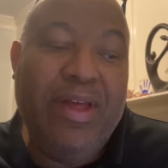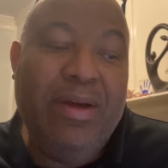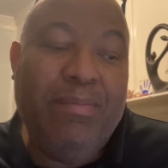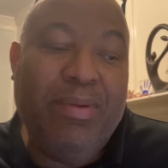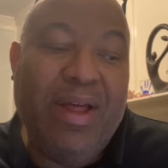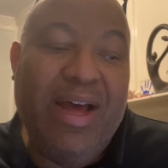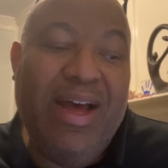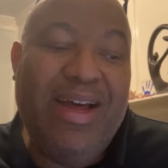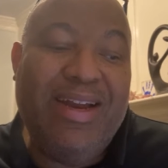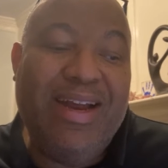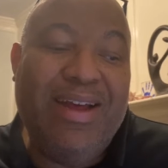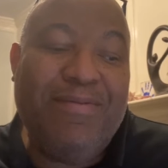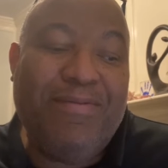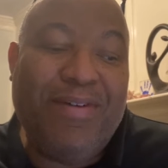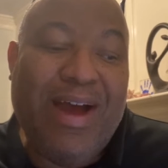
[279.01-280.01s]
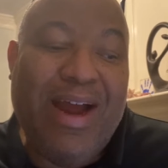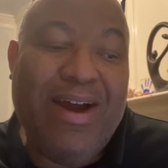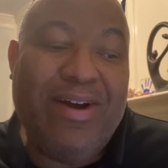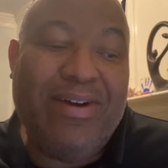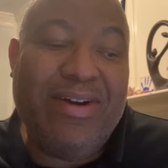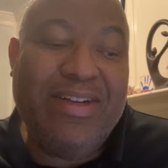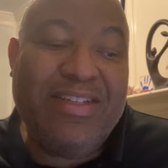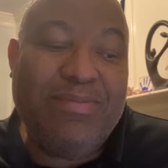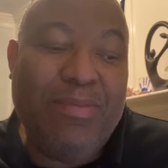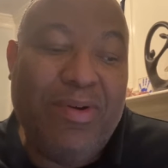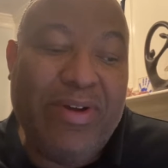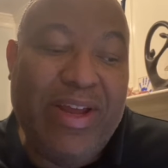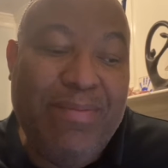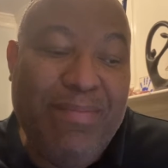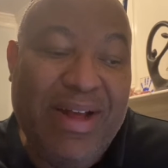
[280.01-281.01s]
blood and fire and
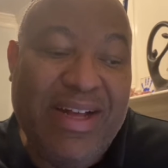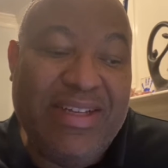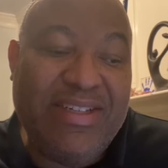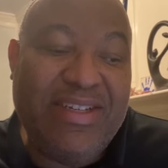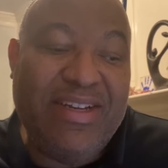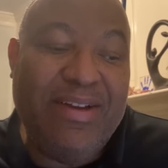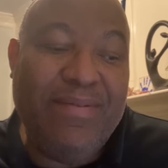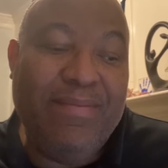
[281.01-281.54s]
smoky mist.